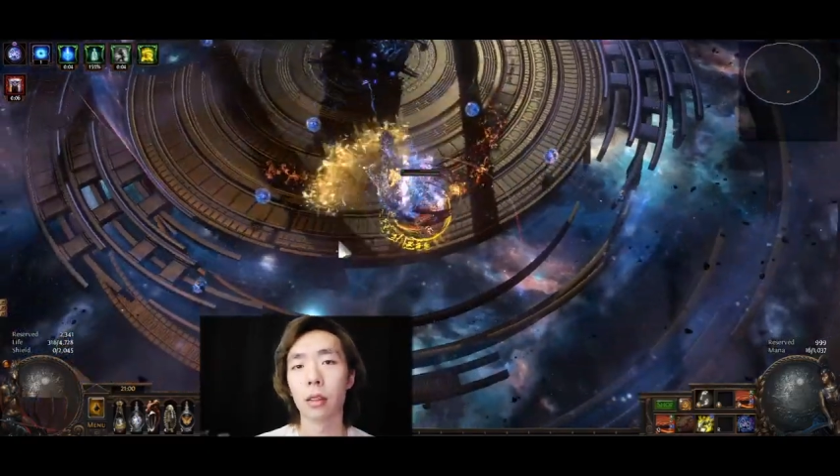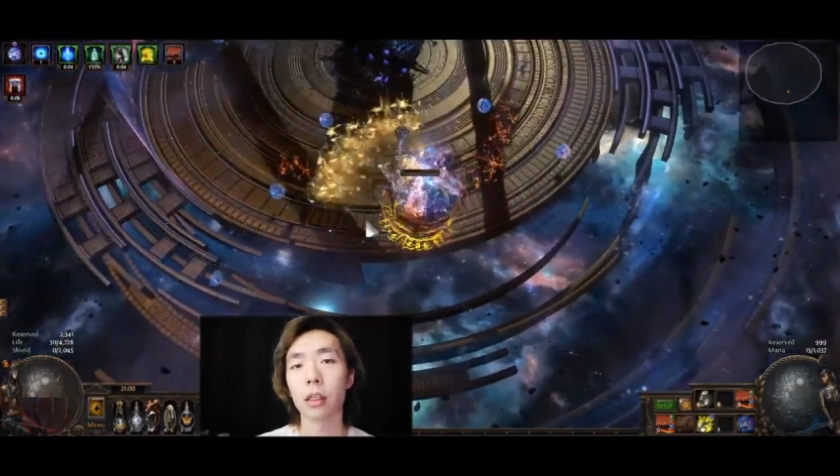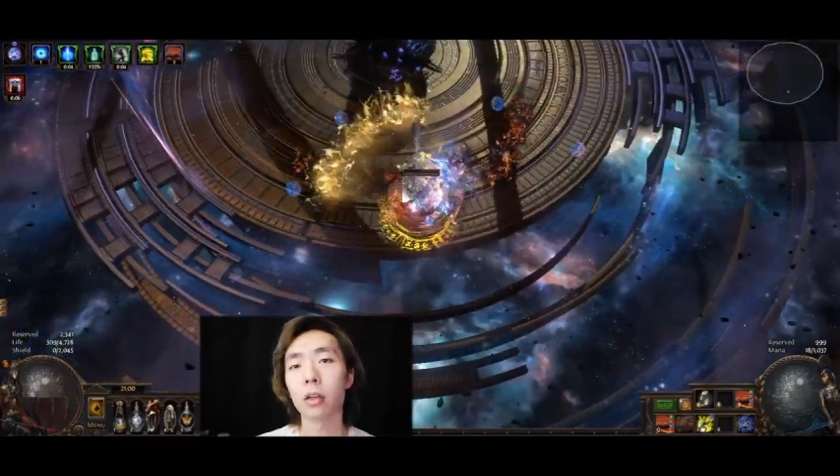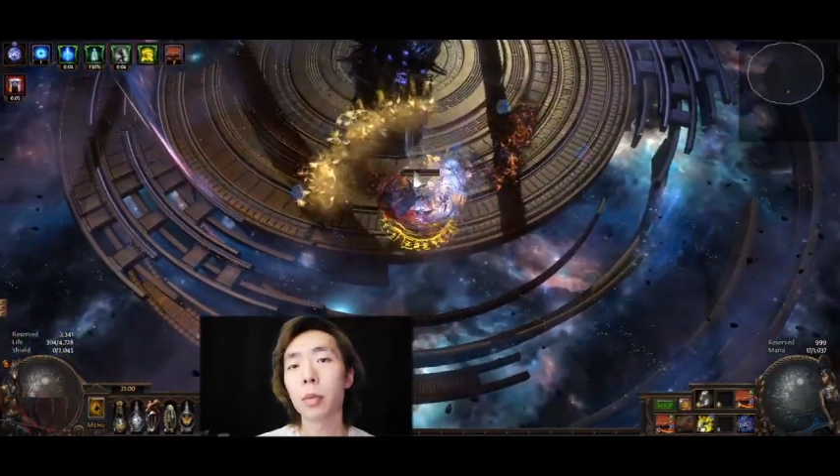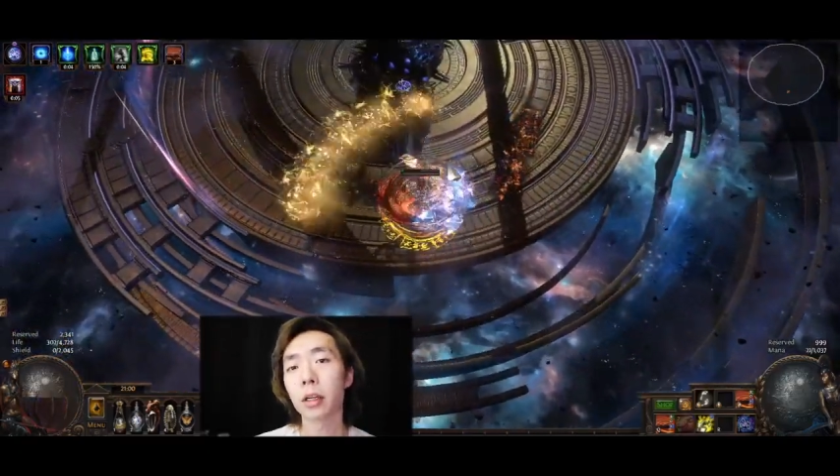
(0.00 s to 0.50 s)
The
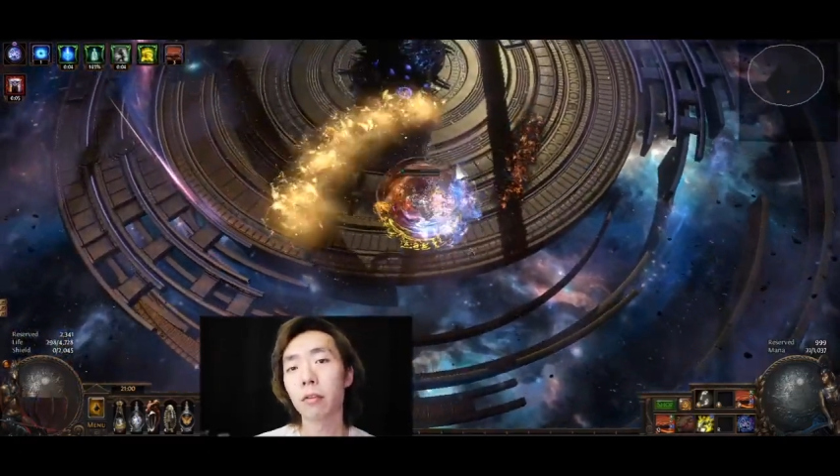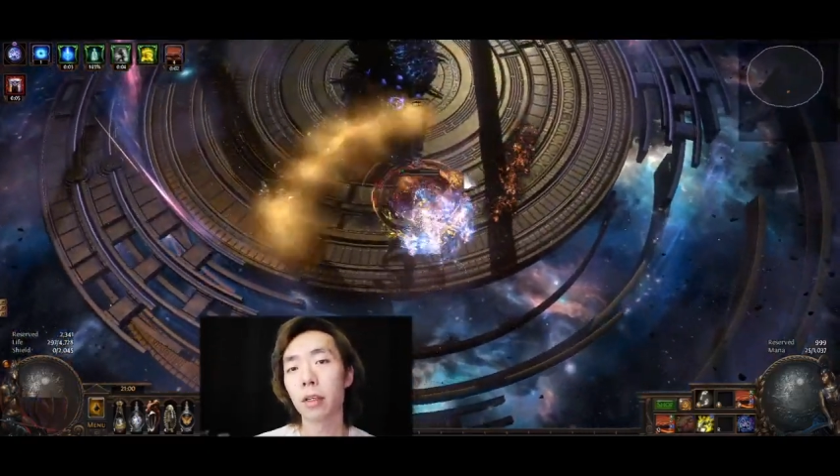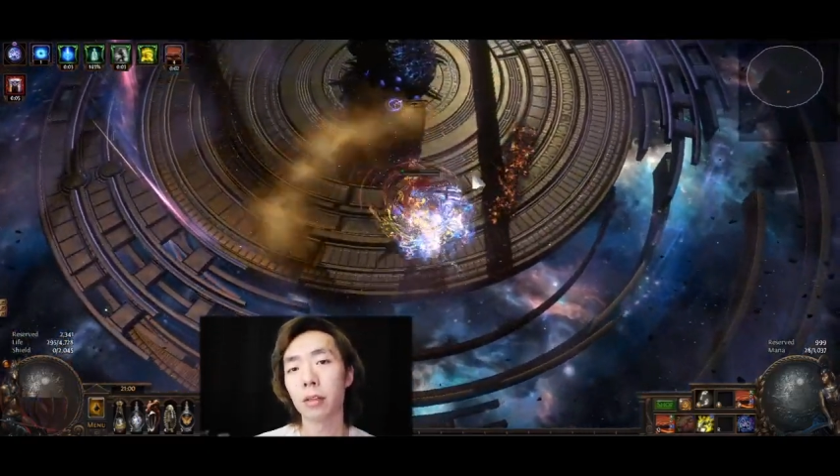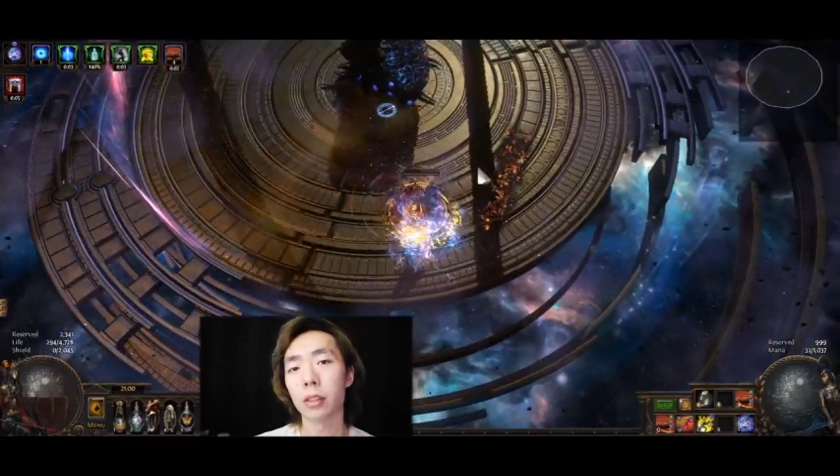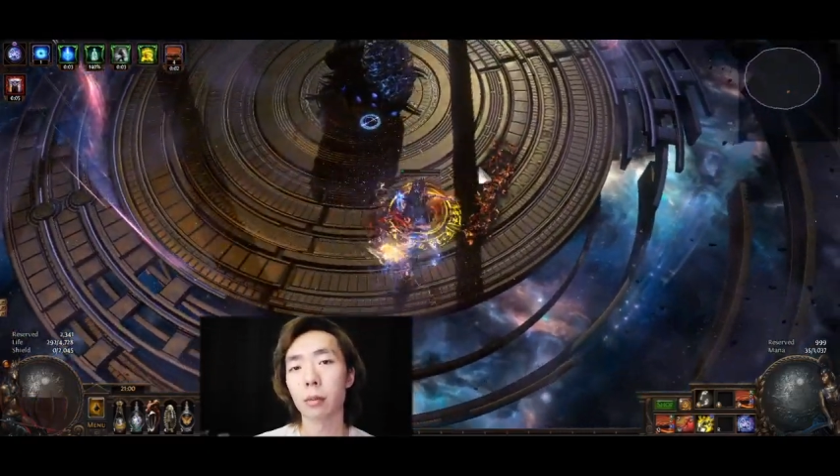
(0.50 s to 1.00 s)
other benefit
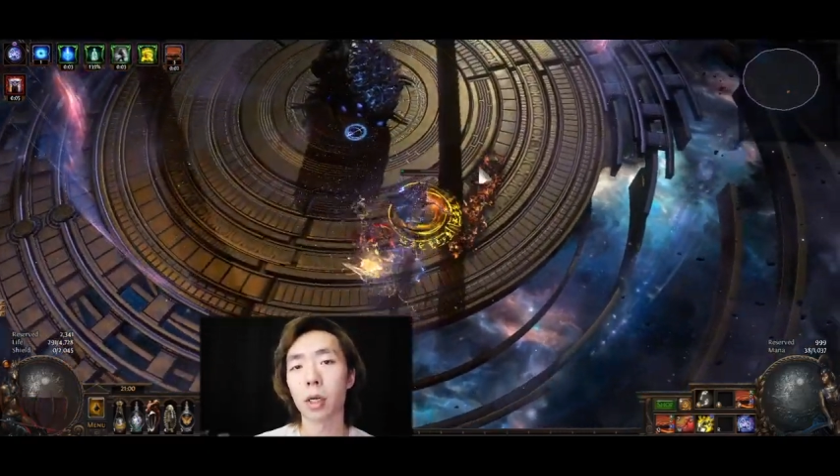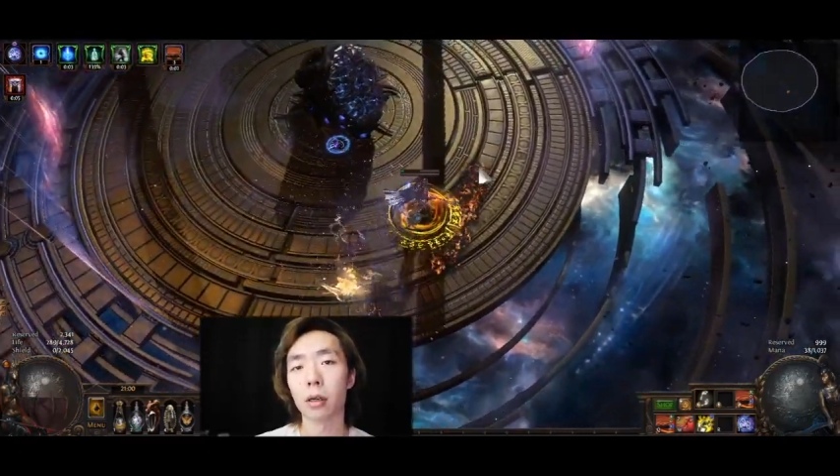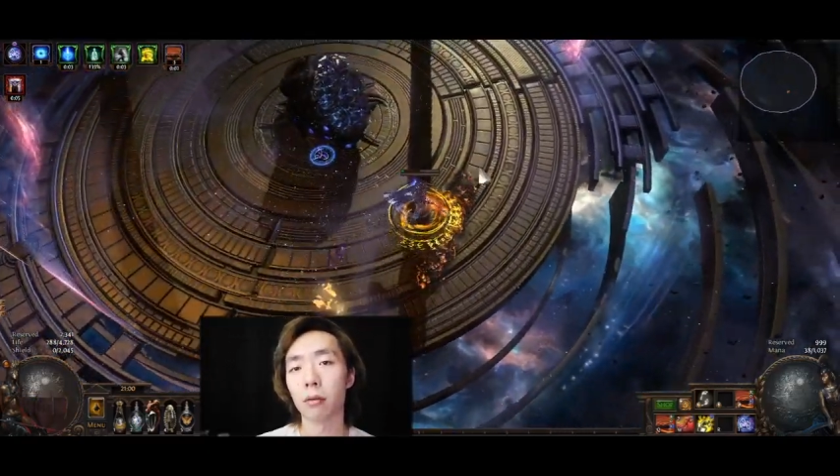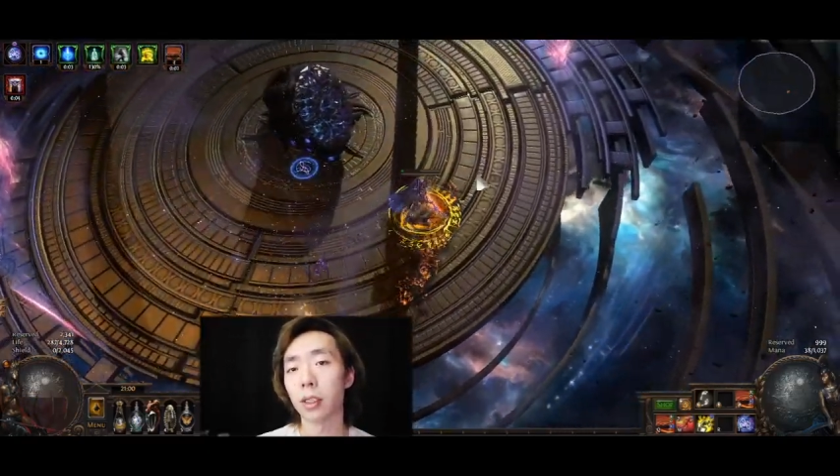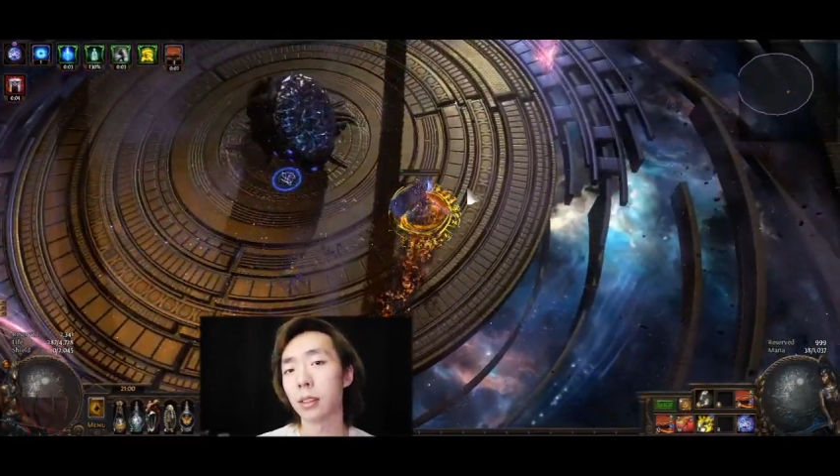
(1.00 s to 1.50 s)
of using
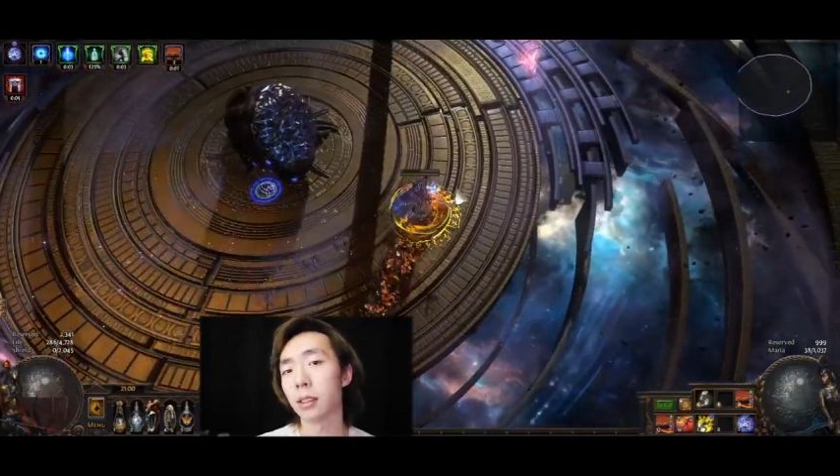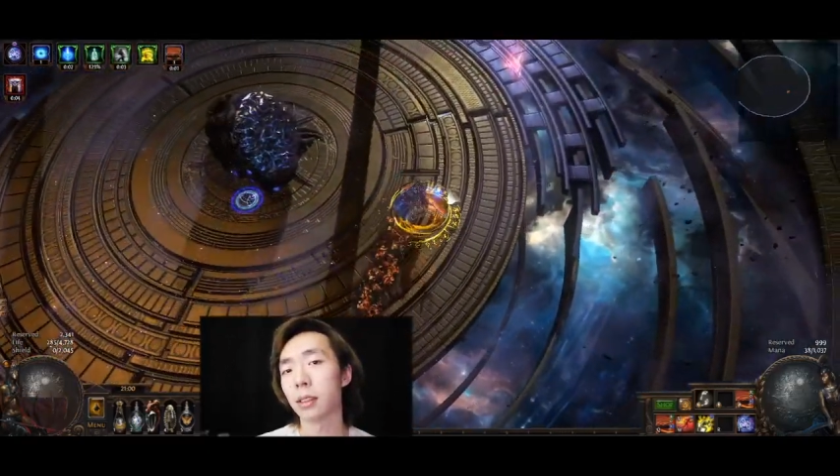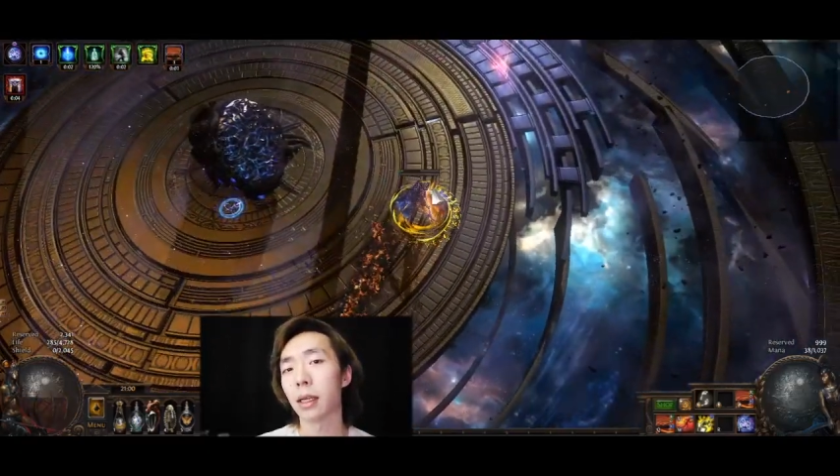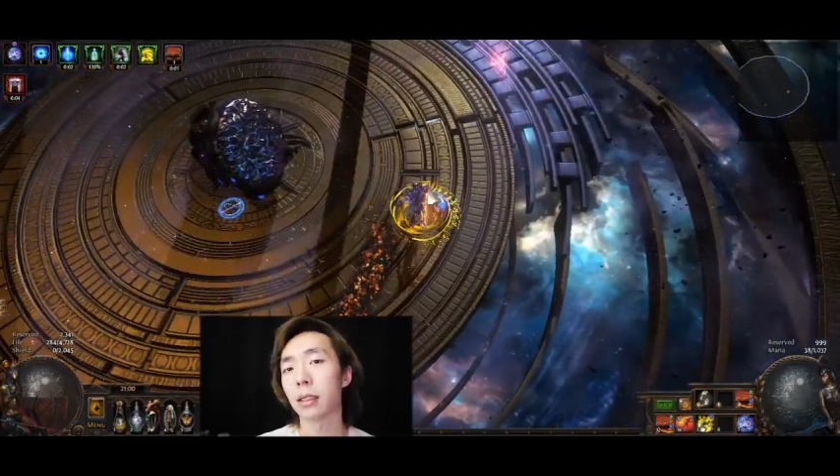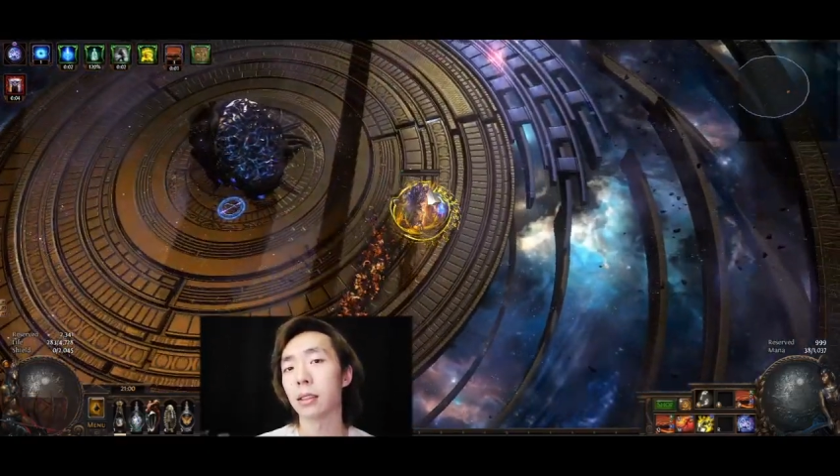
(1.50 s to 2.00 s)
Martyr of Innocence is
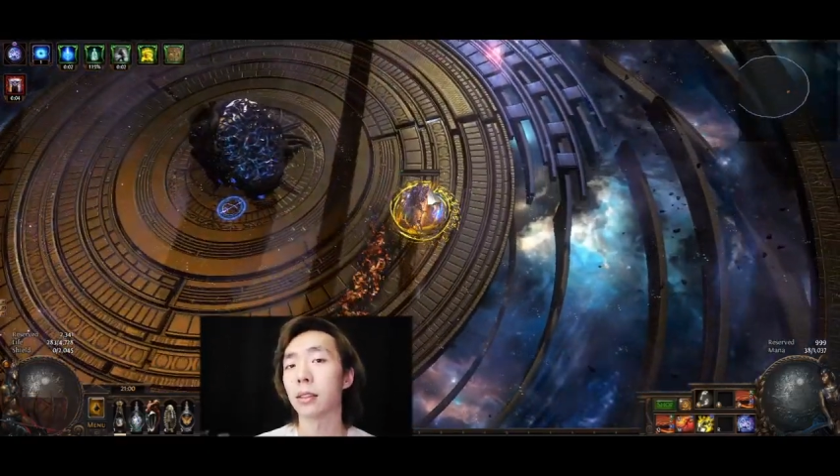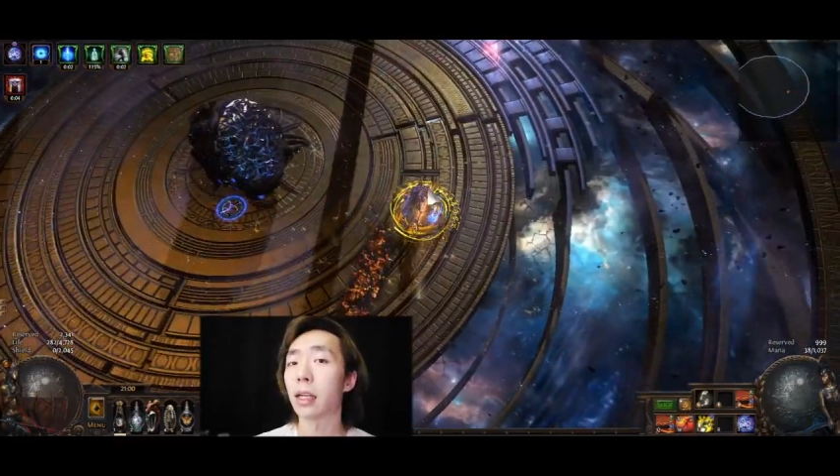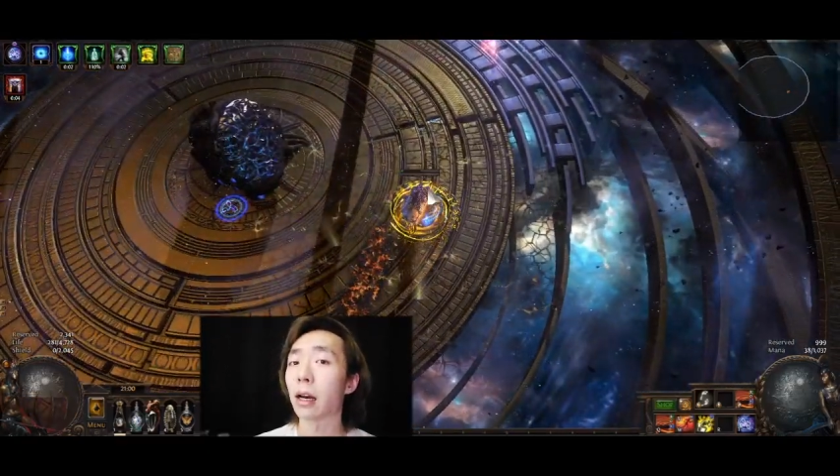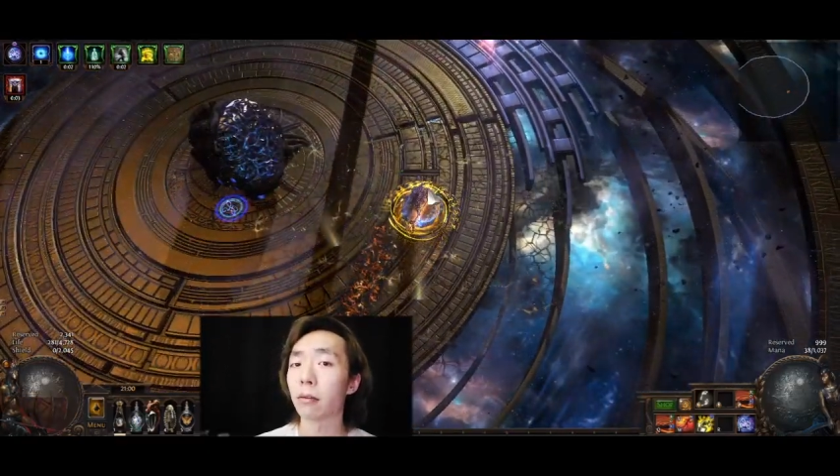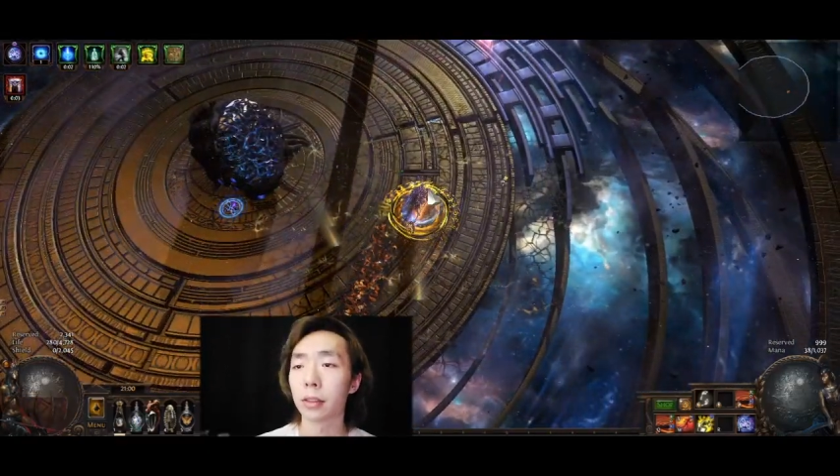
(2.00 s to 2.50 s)
that it's a staff,